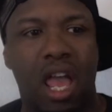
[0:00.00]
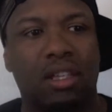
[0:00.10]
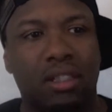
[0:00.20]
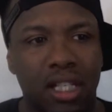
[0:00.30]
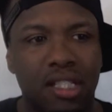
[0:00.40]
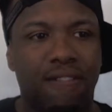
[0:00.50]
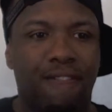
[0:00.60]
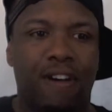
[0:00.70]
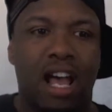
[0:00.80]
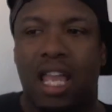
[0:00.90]
And this
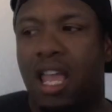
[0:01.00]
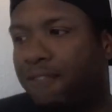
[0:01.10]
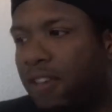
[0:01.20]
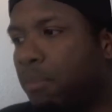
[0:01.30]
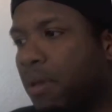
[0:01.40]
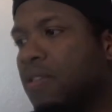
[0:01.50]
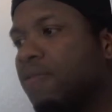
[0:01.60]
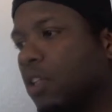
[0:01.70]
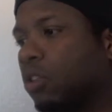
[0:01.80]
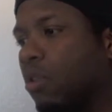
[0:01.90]
fight, if he beats
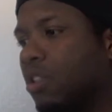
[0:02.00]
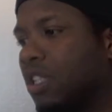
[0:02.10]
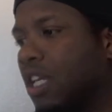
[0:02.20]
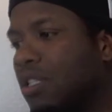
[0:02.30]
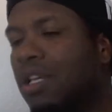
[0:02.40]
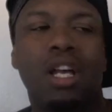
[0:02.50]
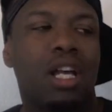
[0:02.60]
Victor Ortiz,